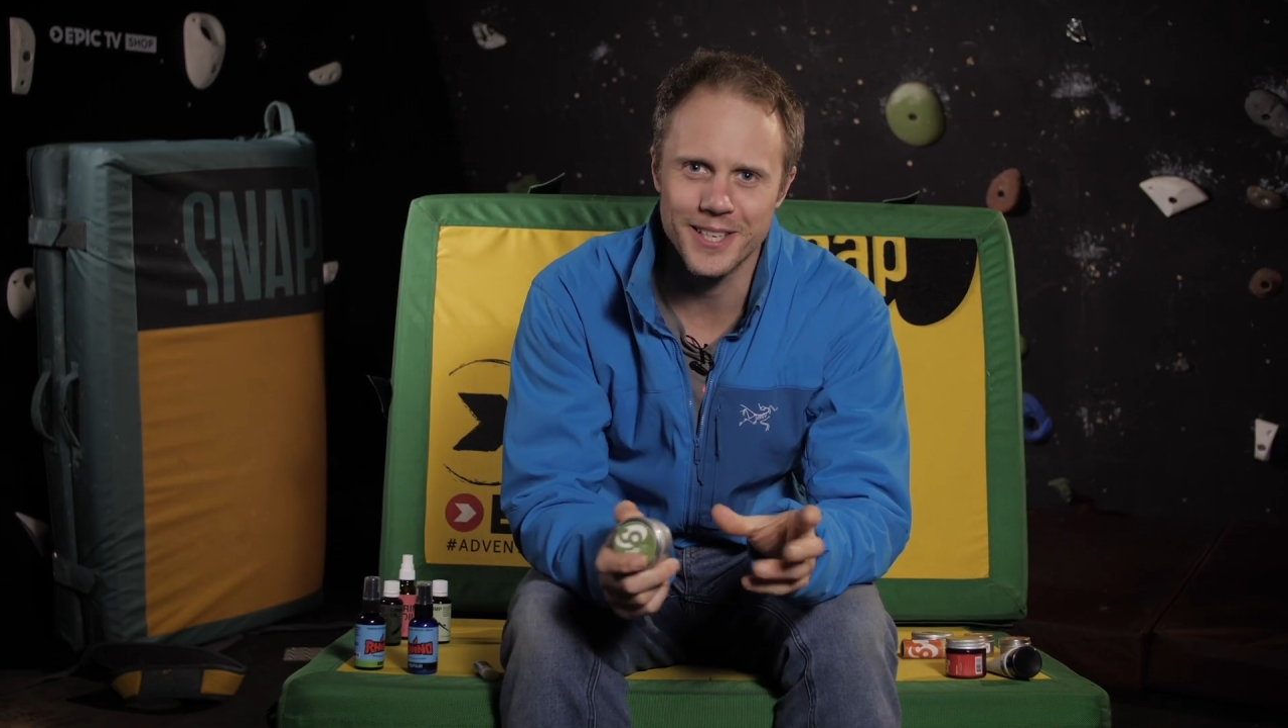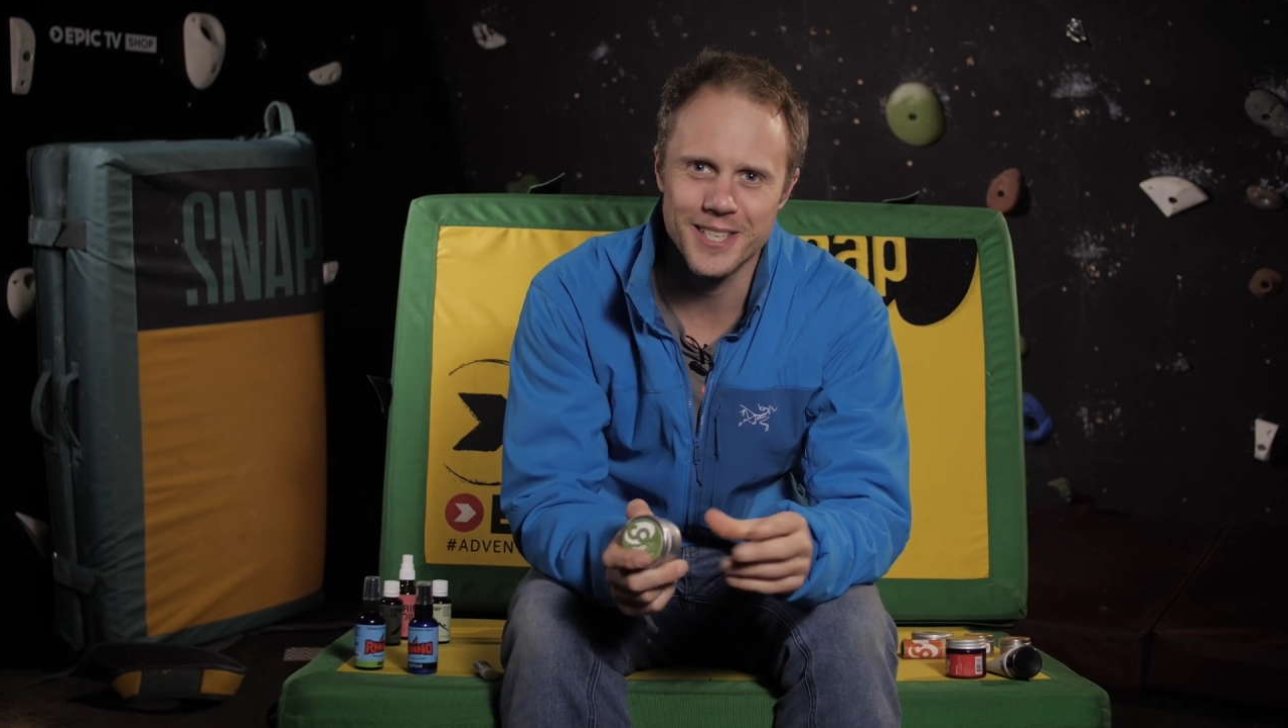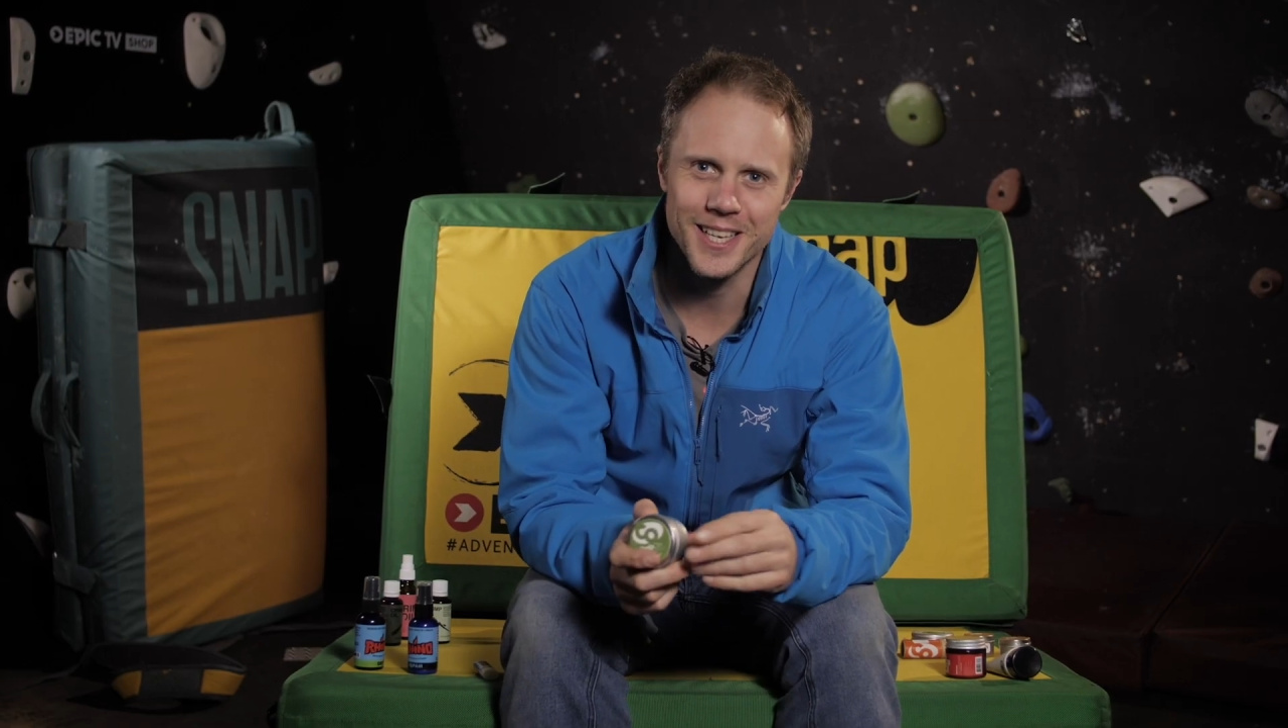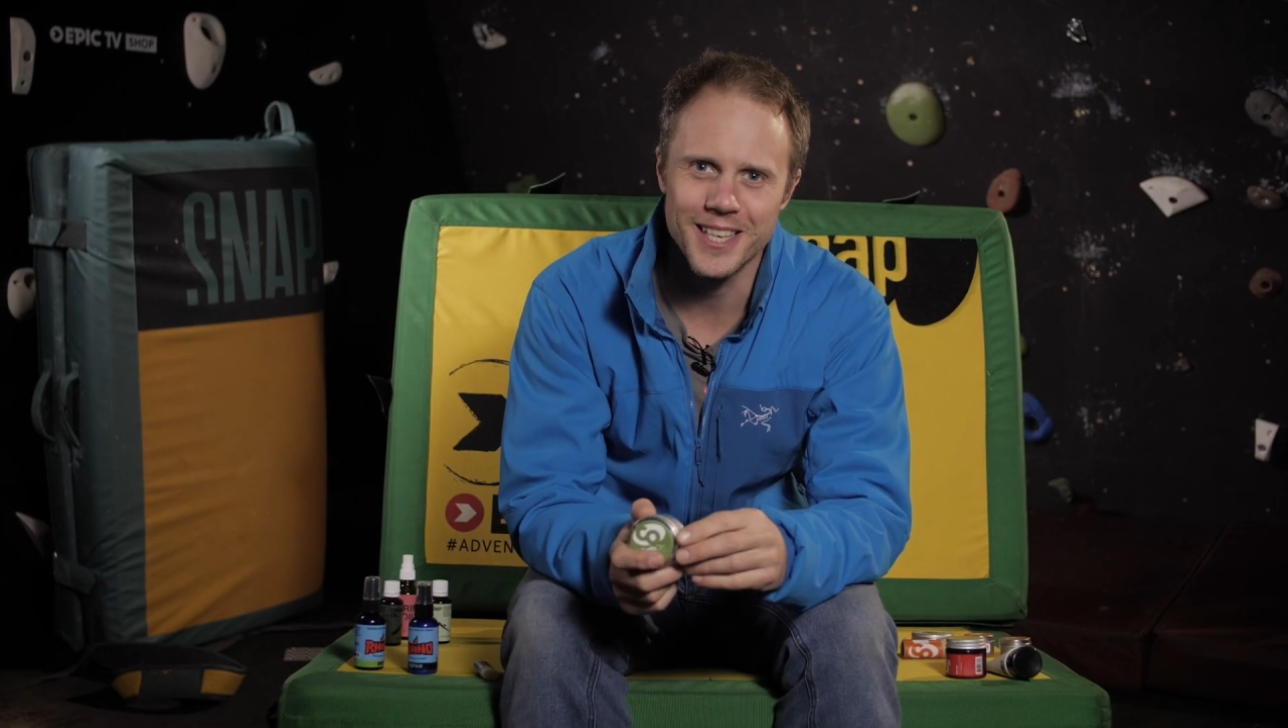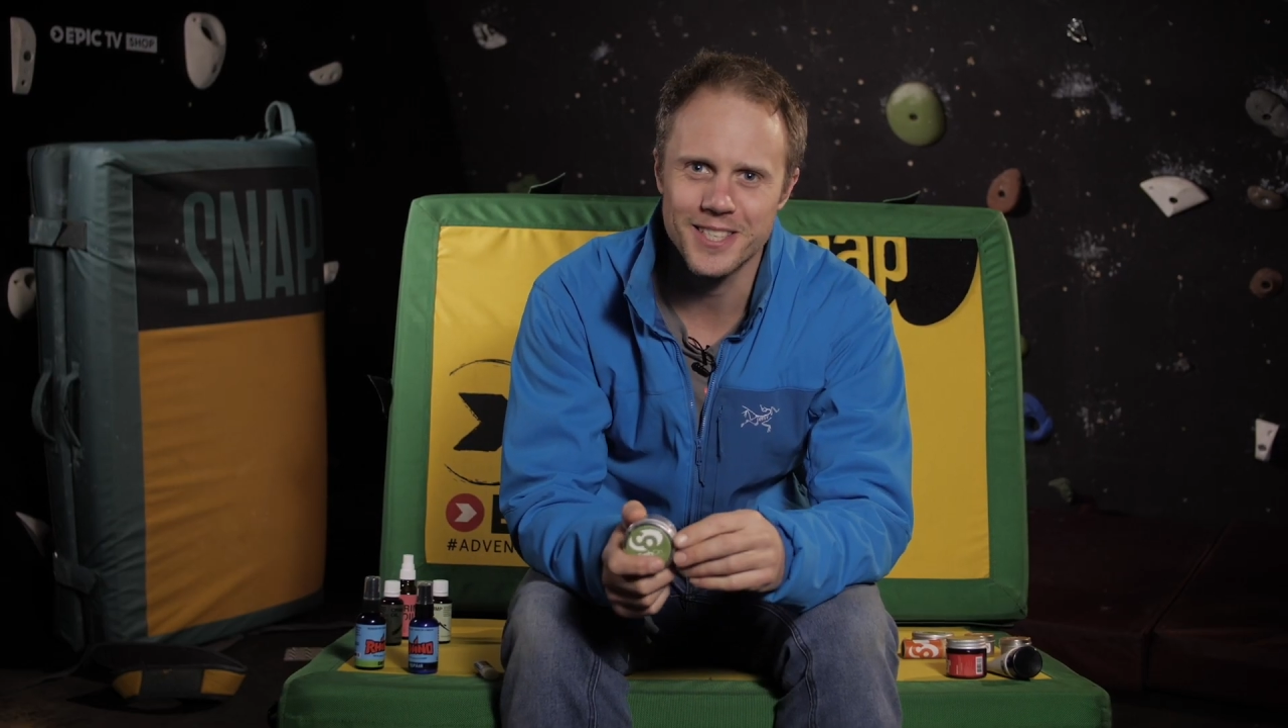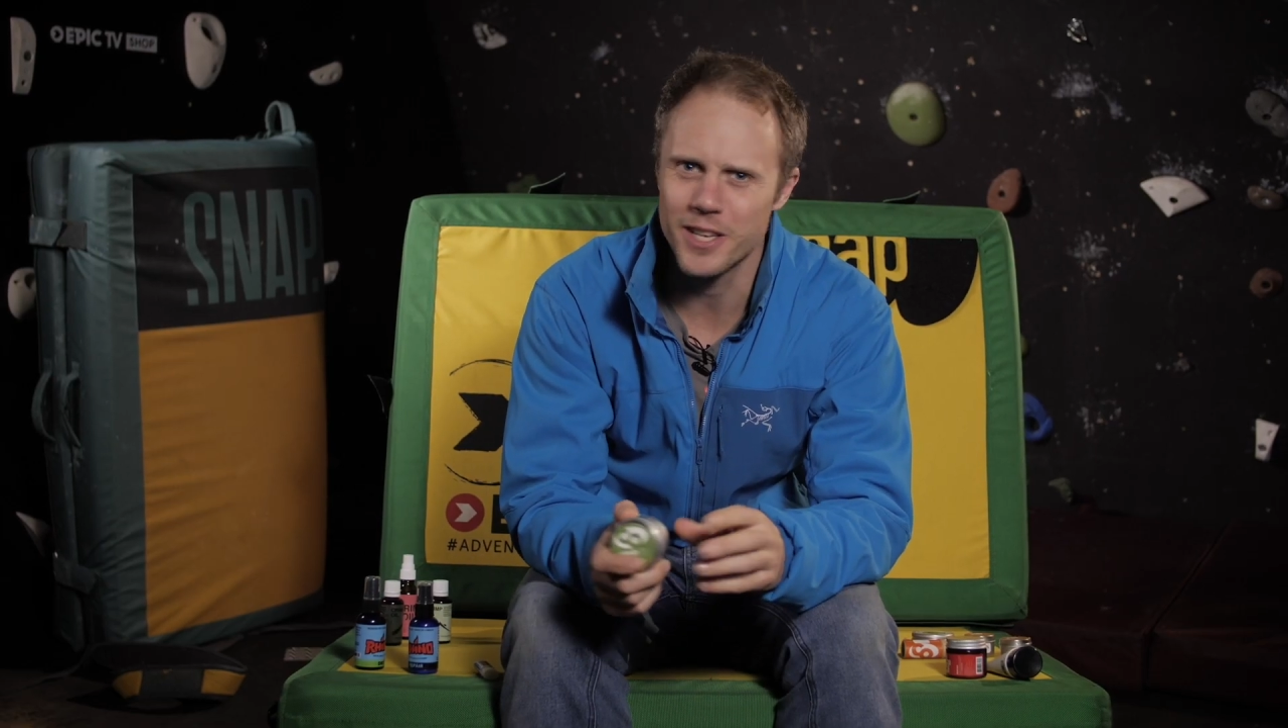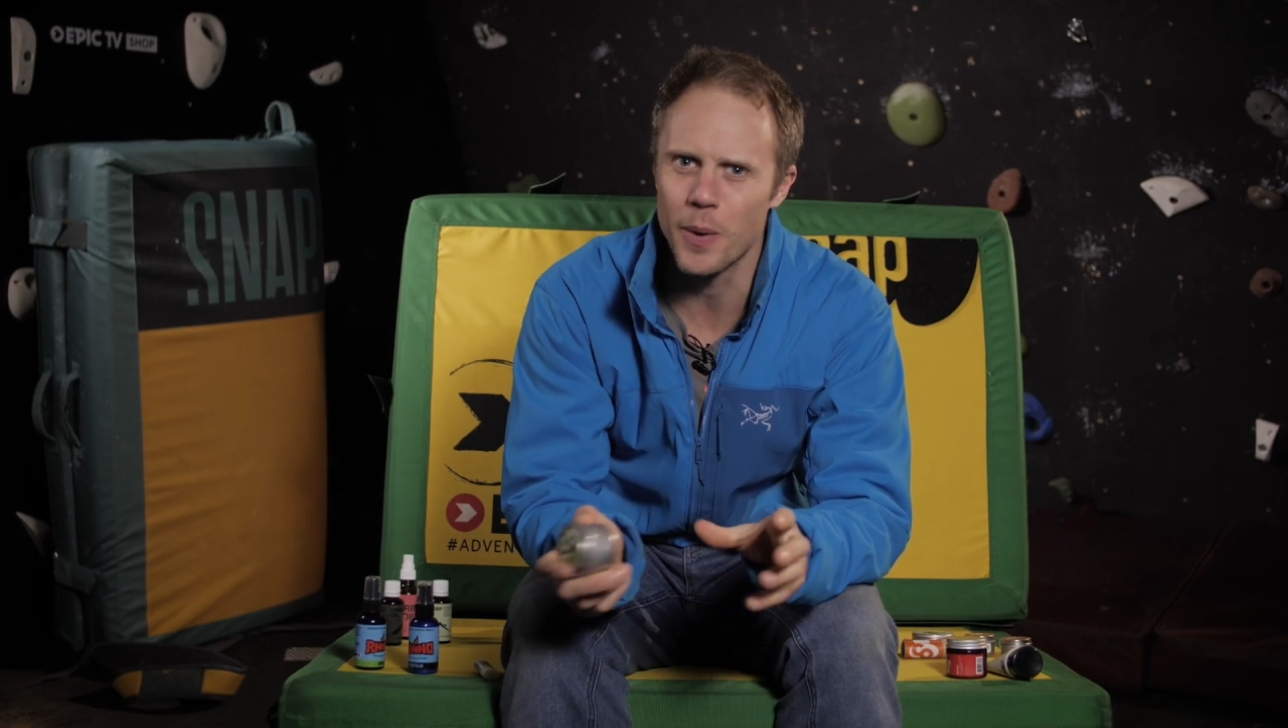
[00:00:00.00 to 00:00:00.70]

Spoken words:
any sense.